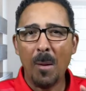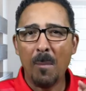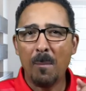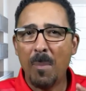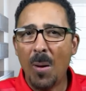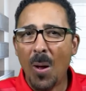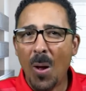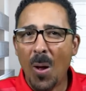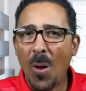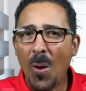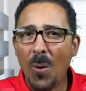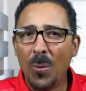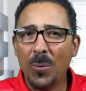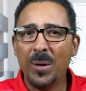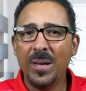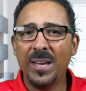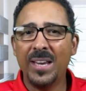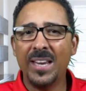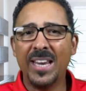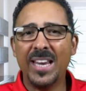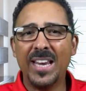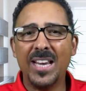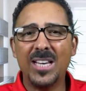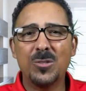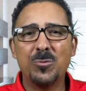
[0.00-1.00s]
Paul
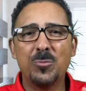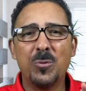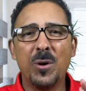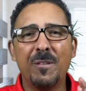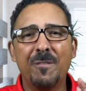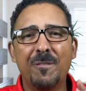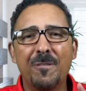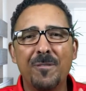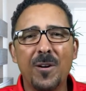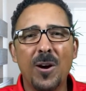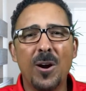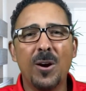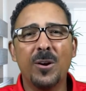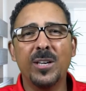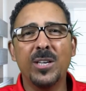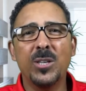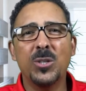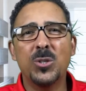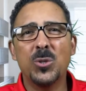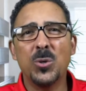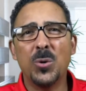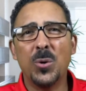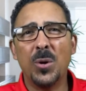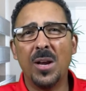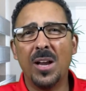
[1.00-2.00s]
is referring
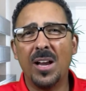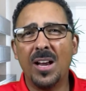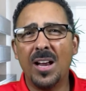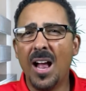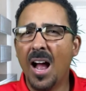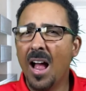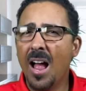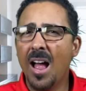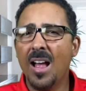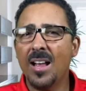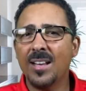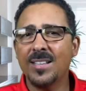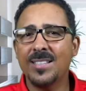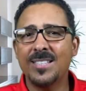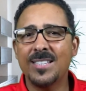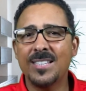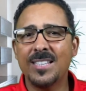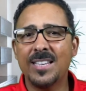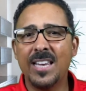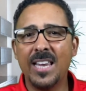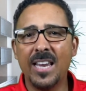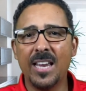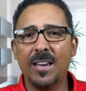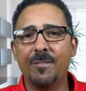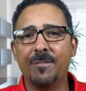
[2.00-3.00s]
to God's
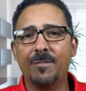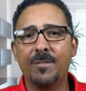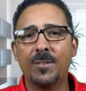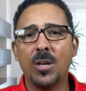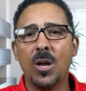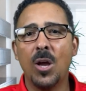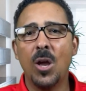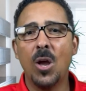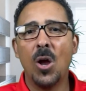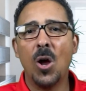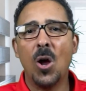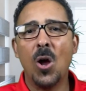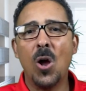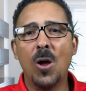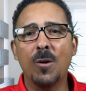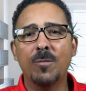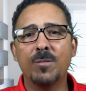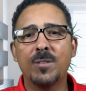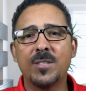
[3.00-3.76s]
gift of